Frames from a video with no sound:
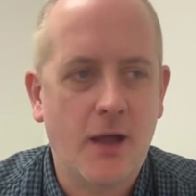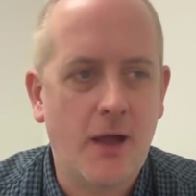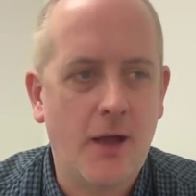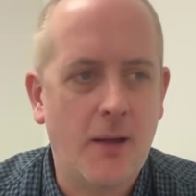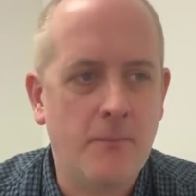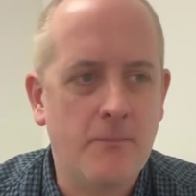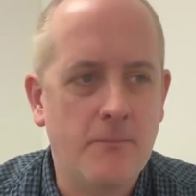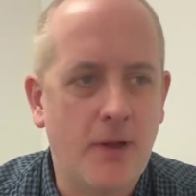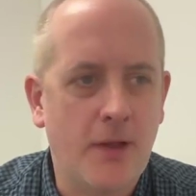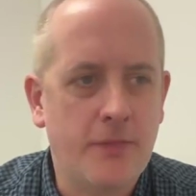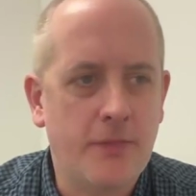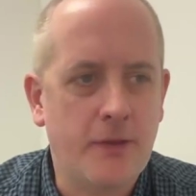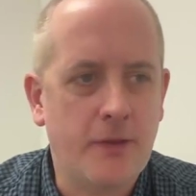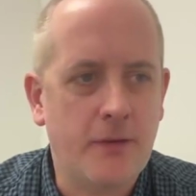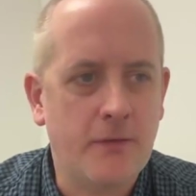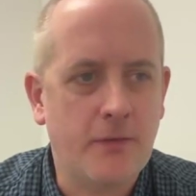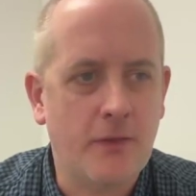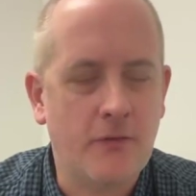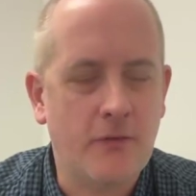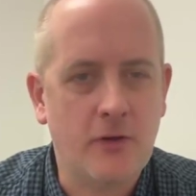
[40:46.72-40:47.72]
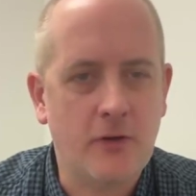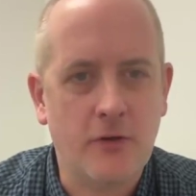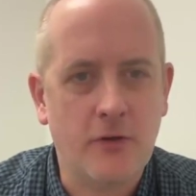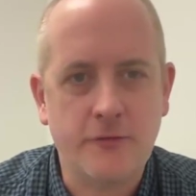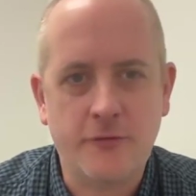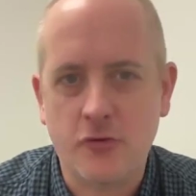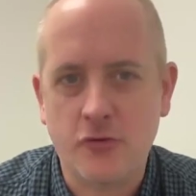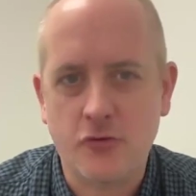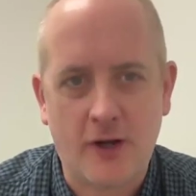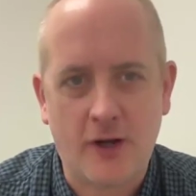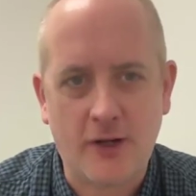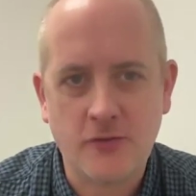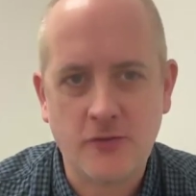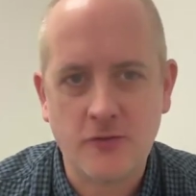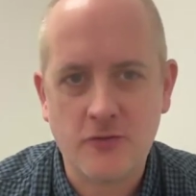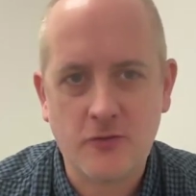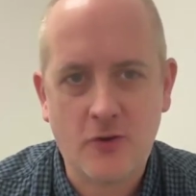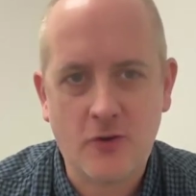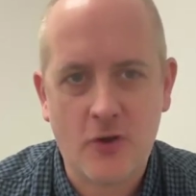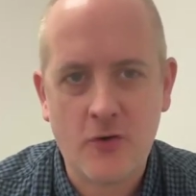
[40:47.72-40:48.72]
I think there's a lot of
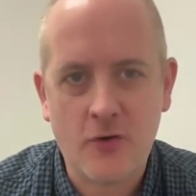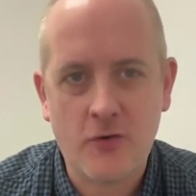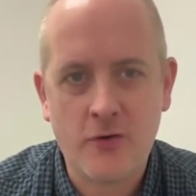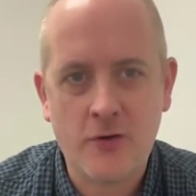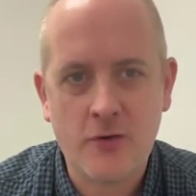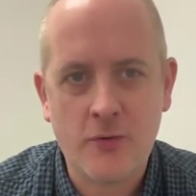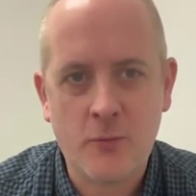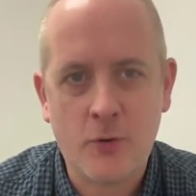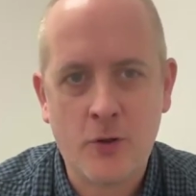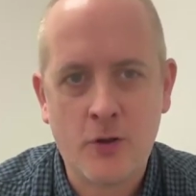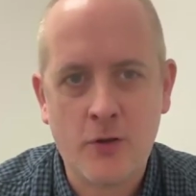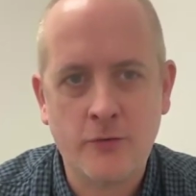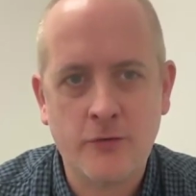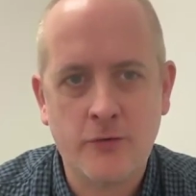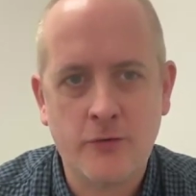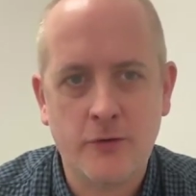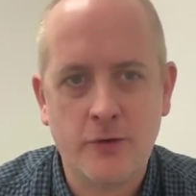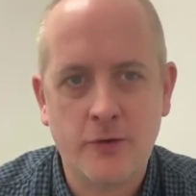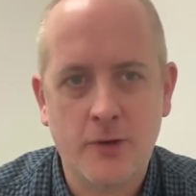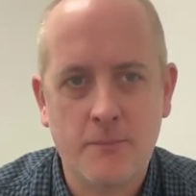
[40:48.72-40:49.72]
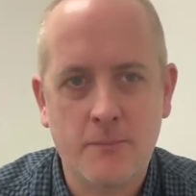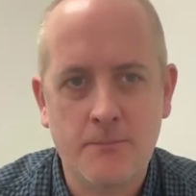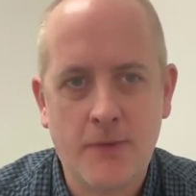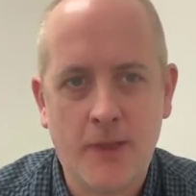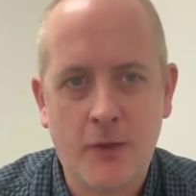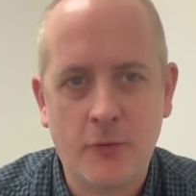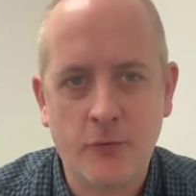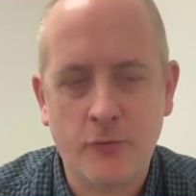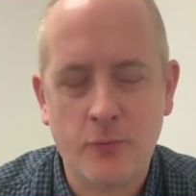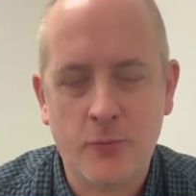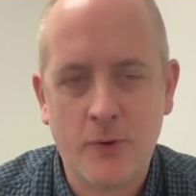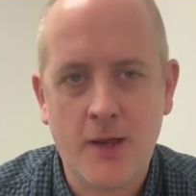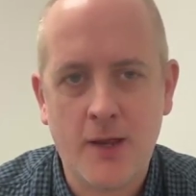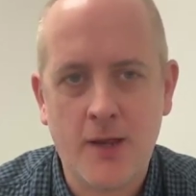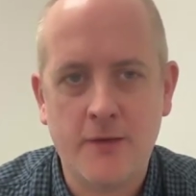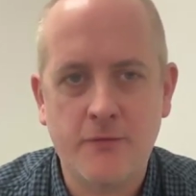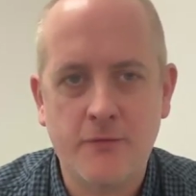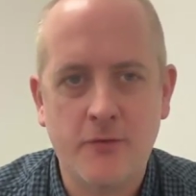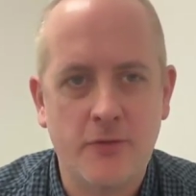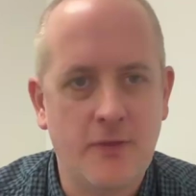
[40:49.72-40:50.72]
distractions going on in the world
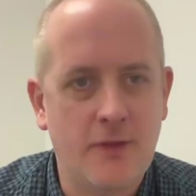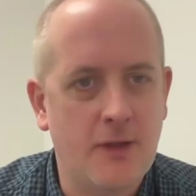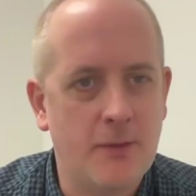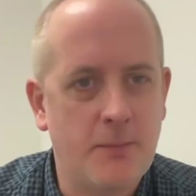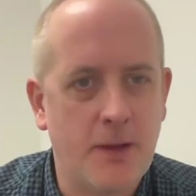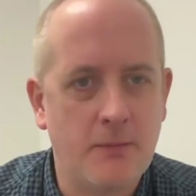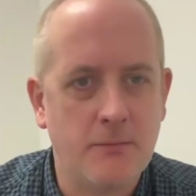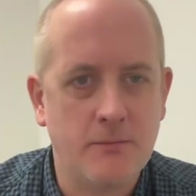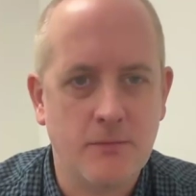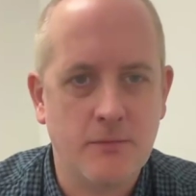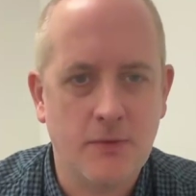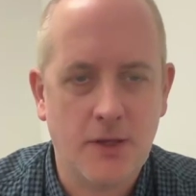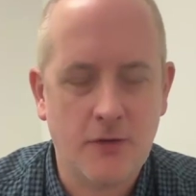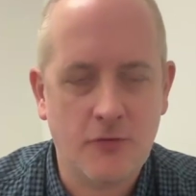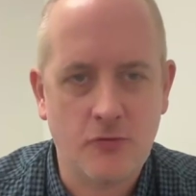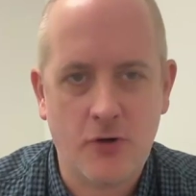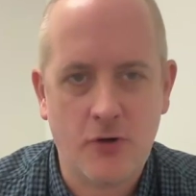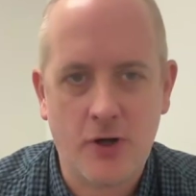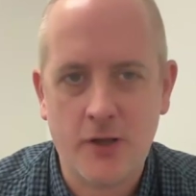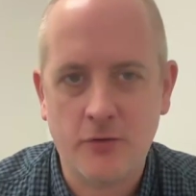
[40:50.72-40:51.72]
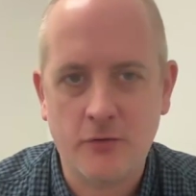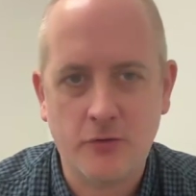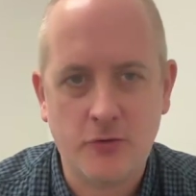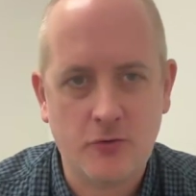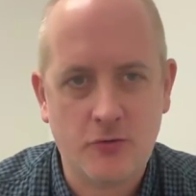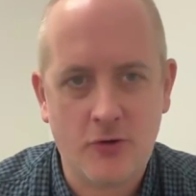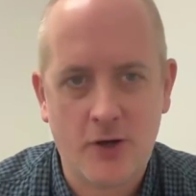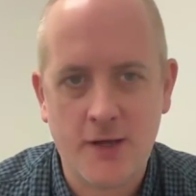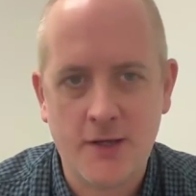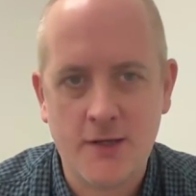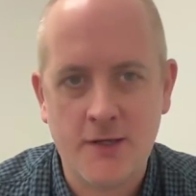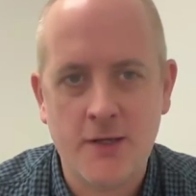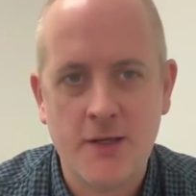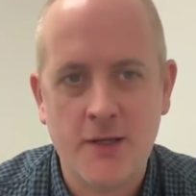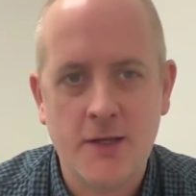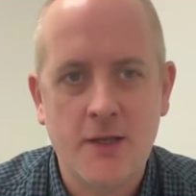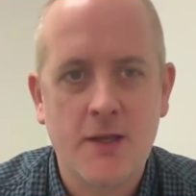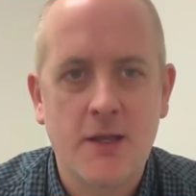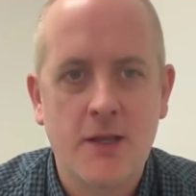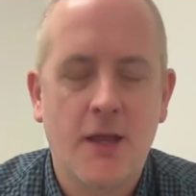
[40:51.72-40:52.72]
elsewhere. If you think about Israel, Ukraine,
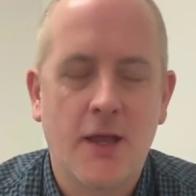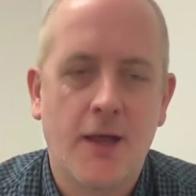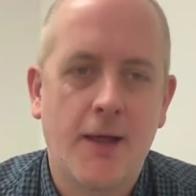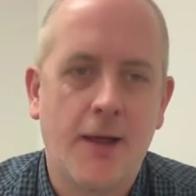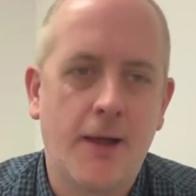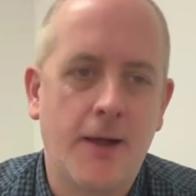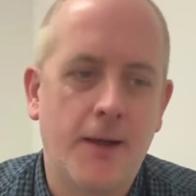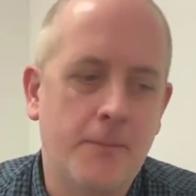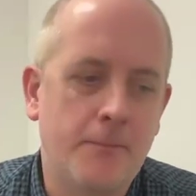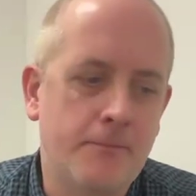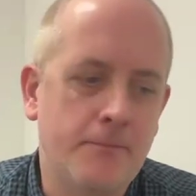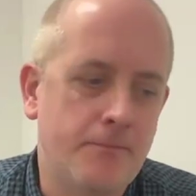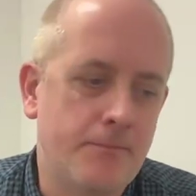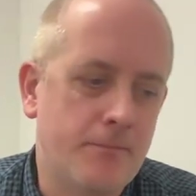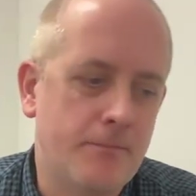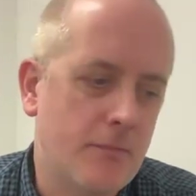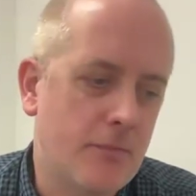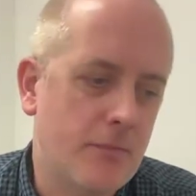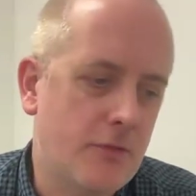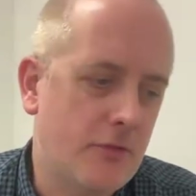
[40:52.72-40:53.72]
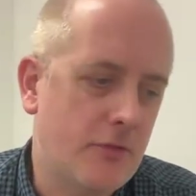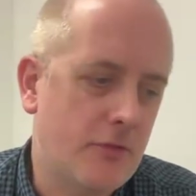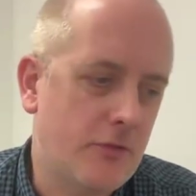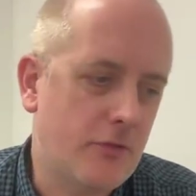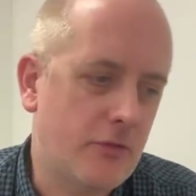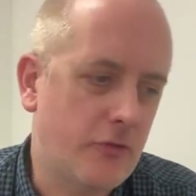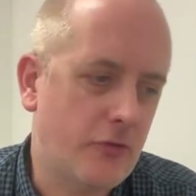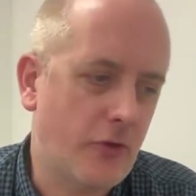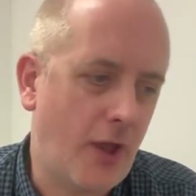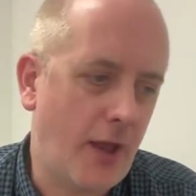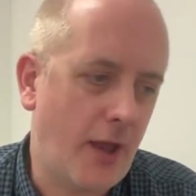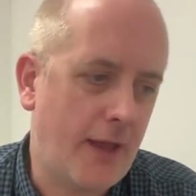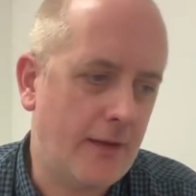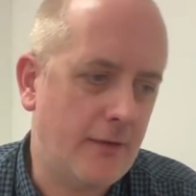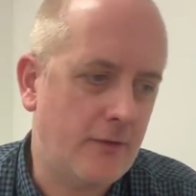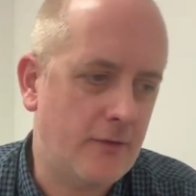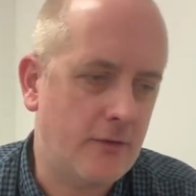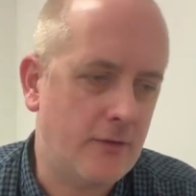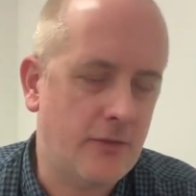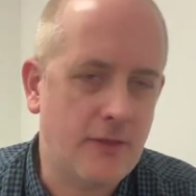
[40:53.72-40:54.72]
and
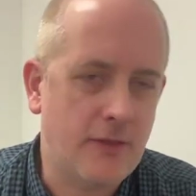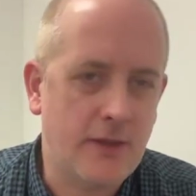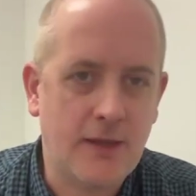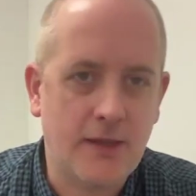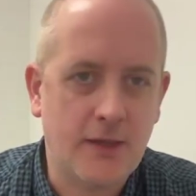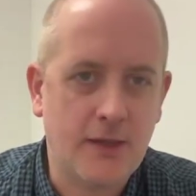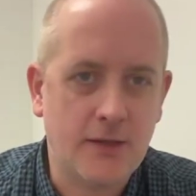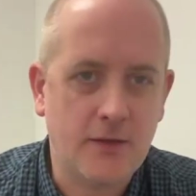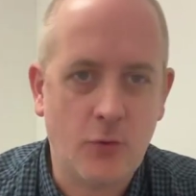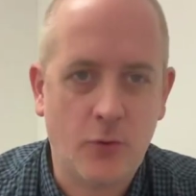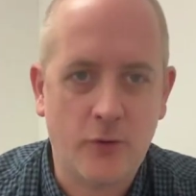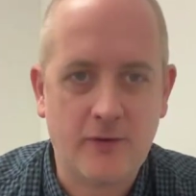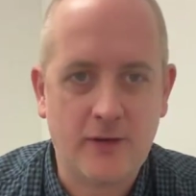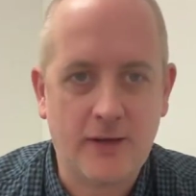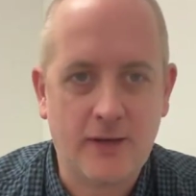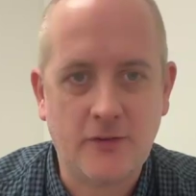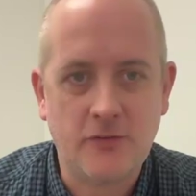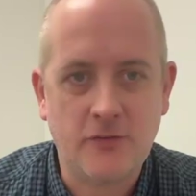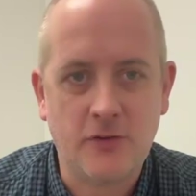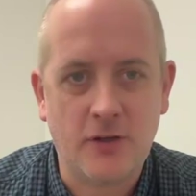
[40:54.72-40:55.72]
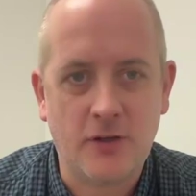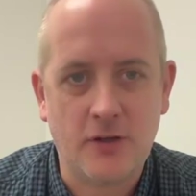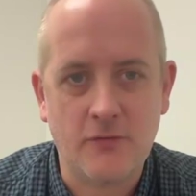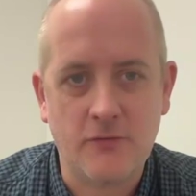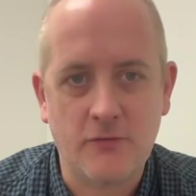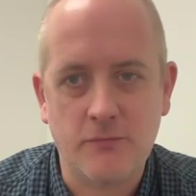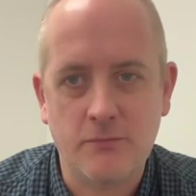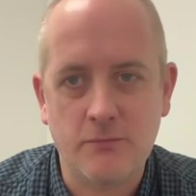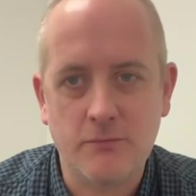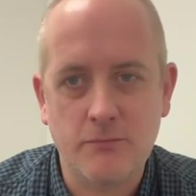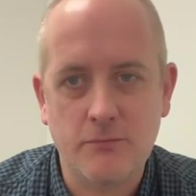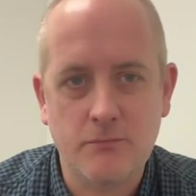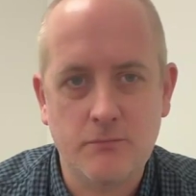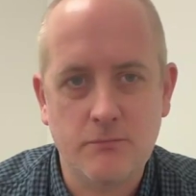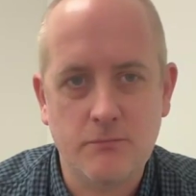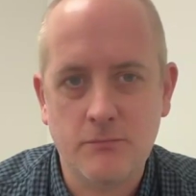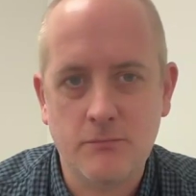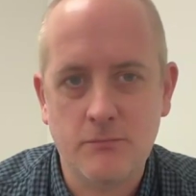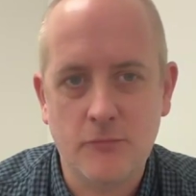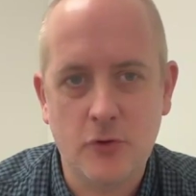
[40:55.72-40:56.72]
the US election kind of
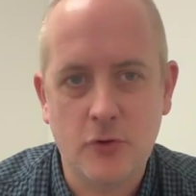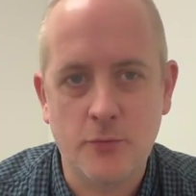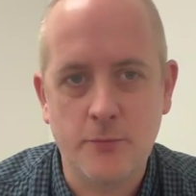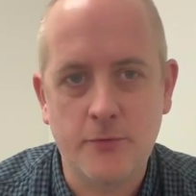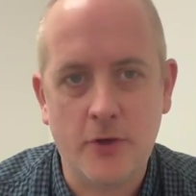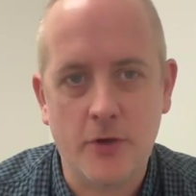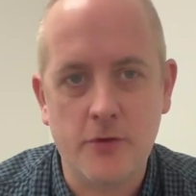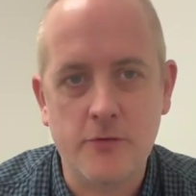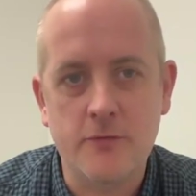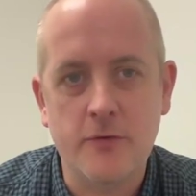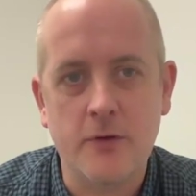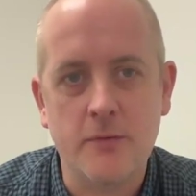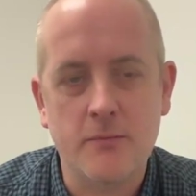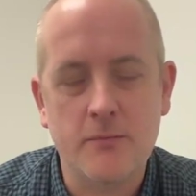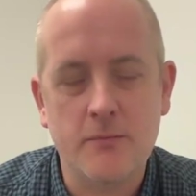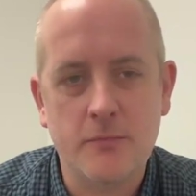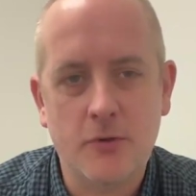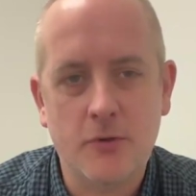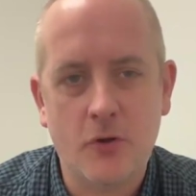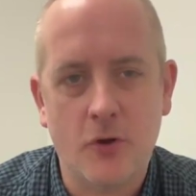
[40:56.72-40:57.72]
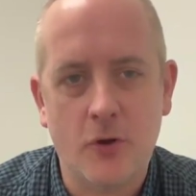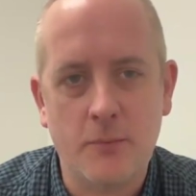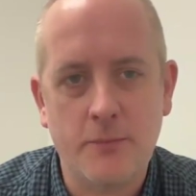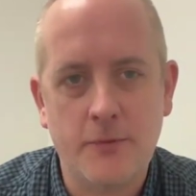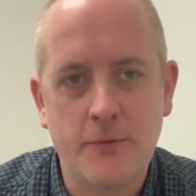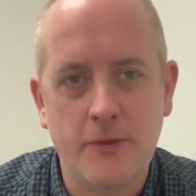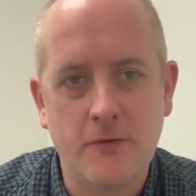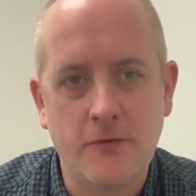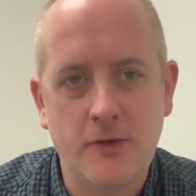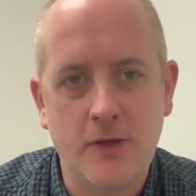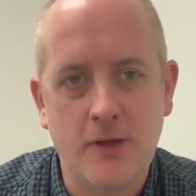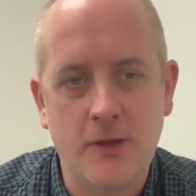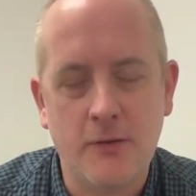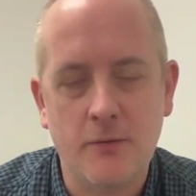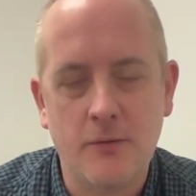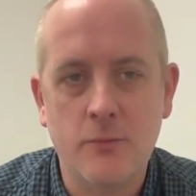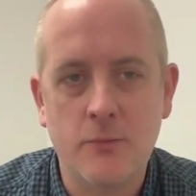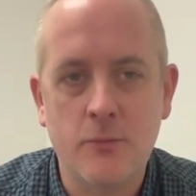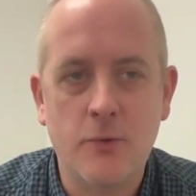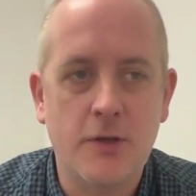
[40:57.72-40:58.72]
looms over COP this year,
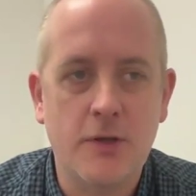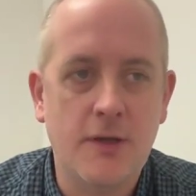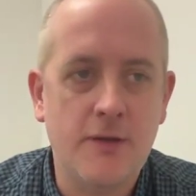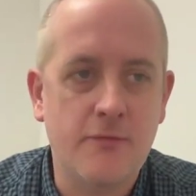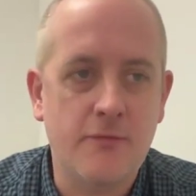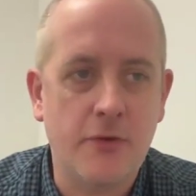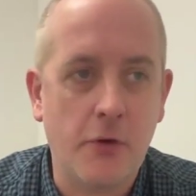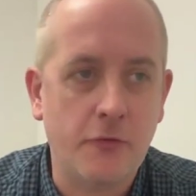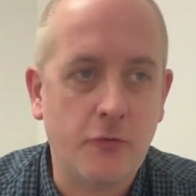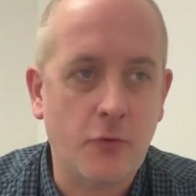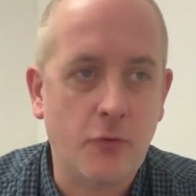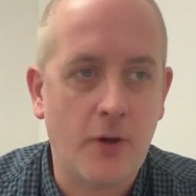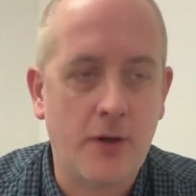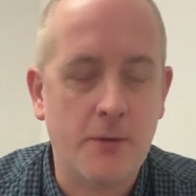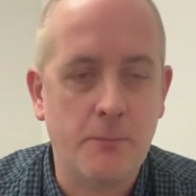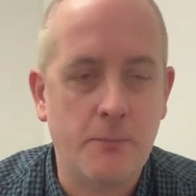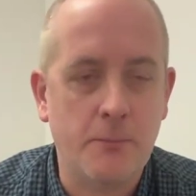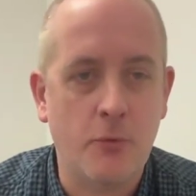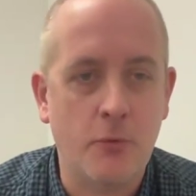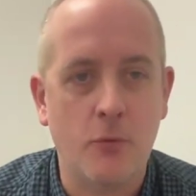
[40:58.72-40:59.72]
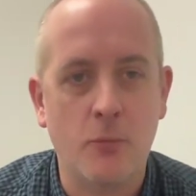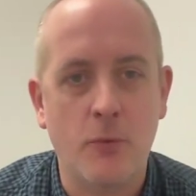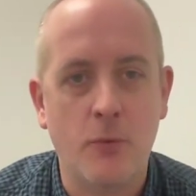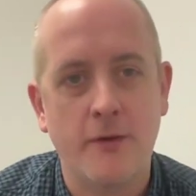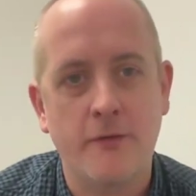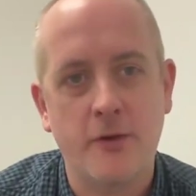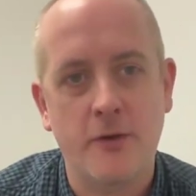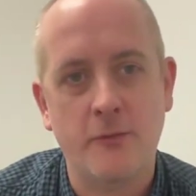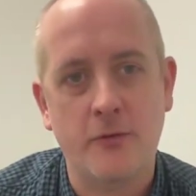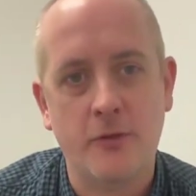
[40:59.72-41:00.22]
even though it's quite an important one in